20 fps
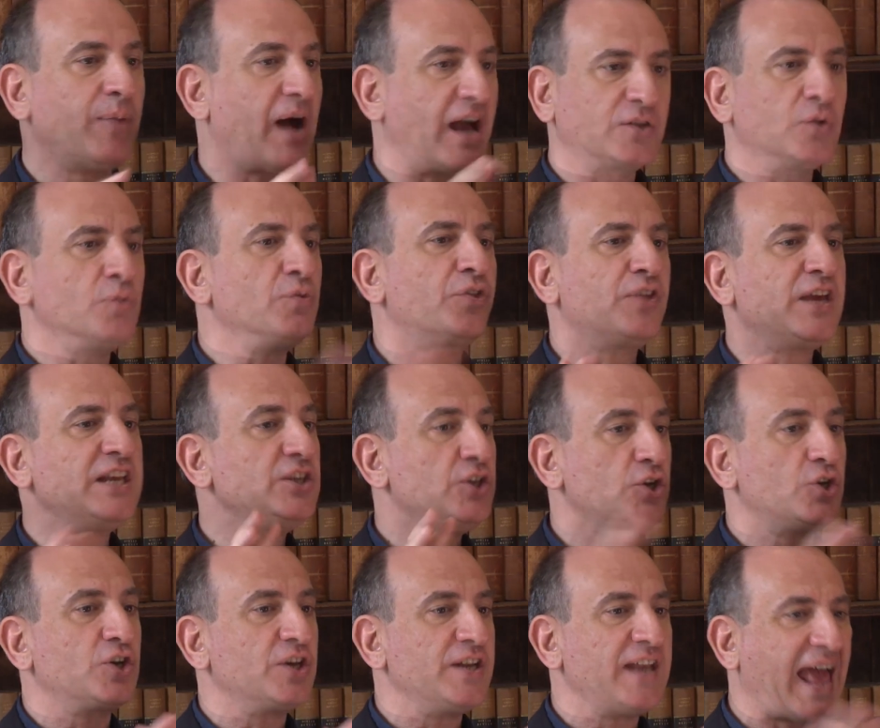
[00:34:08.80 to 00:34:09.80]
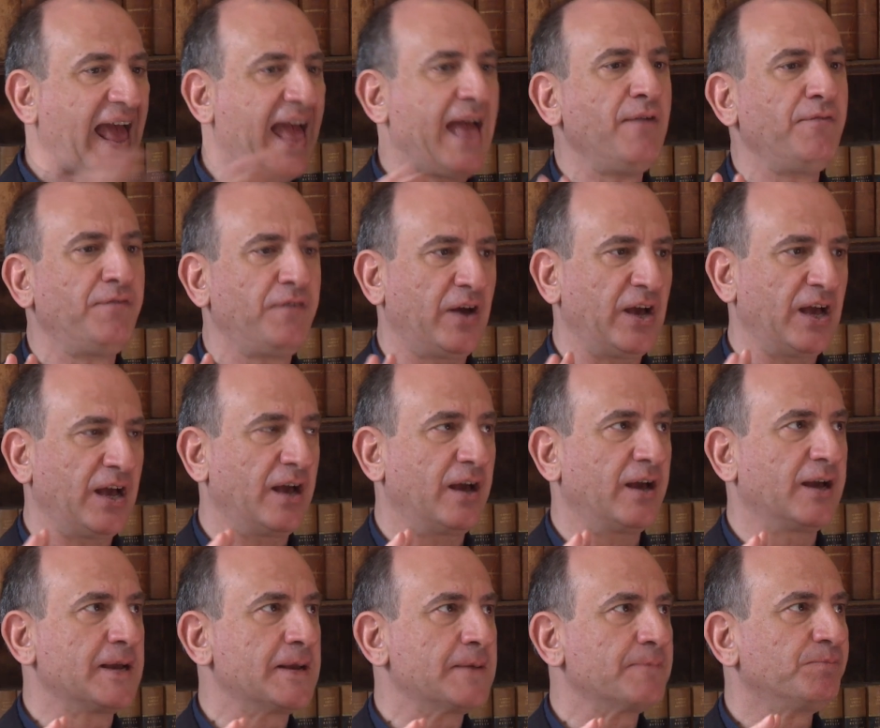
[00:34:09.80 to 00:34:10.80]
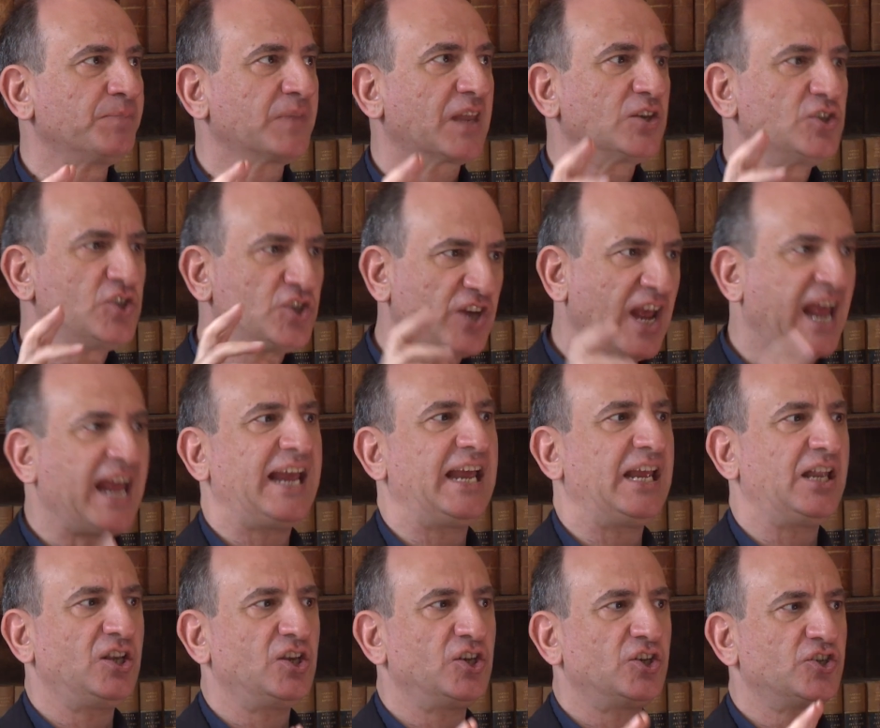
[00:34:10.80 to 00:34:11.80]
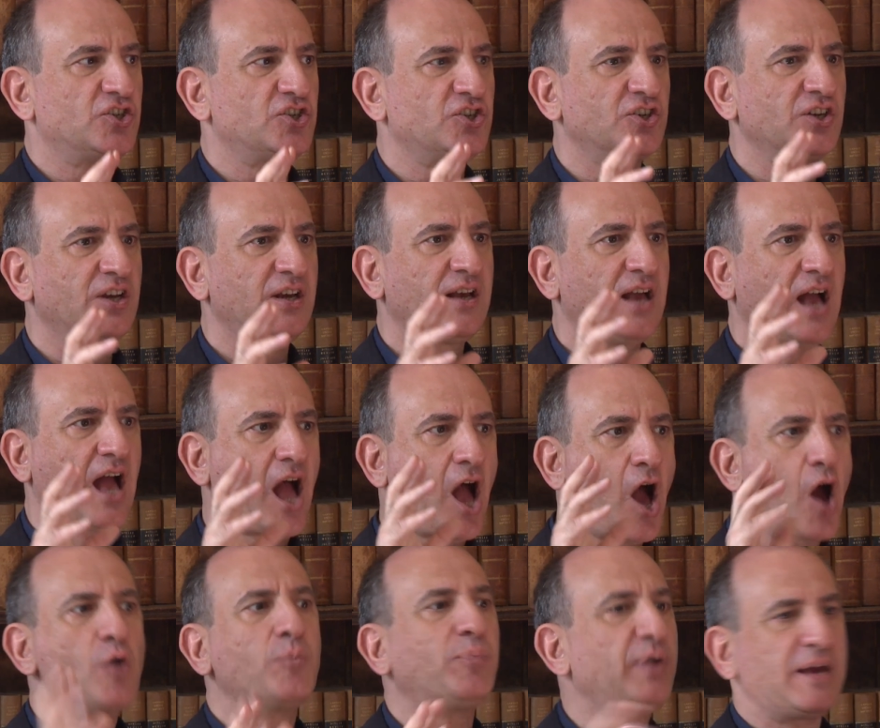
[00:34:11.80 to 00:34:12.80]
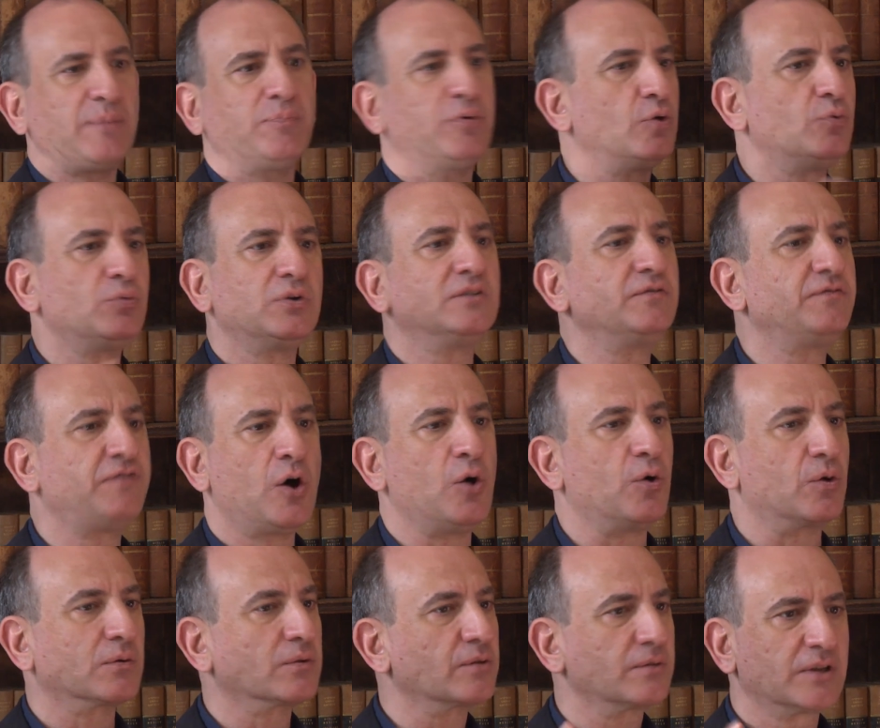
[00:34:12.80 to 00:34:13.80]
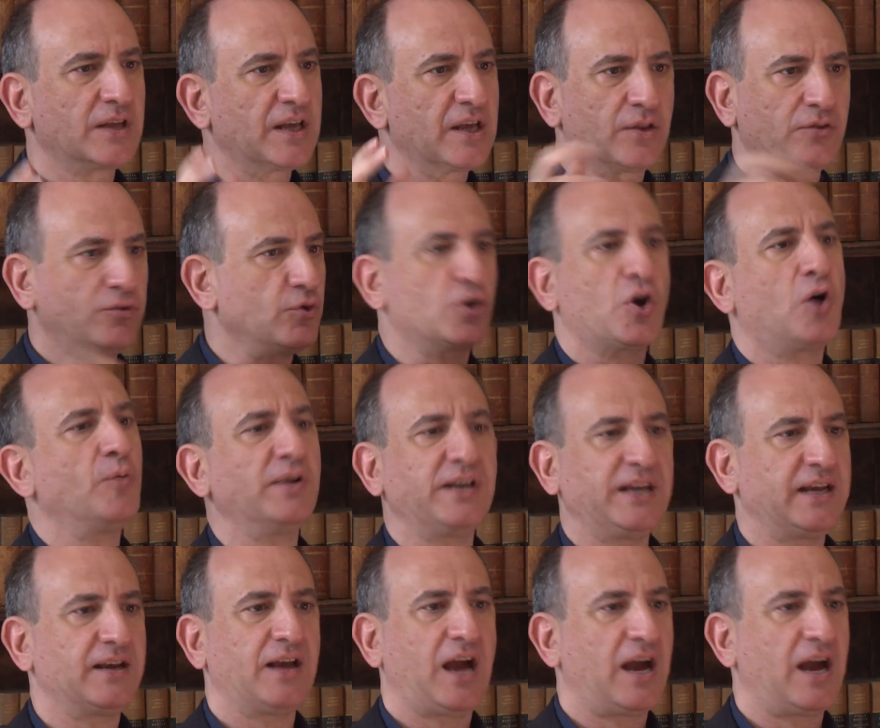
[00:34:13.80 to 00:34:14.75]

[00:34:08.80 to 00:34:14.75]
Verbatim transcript: But I don't think you can ever change how people will vote through comedy.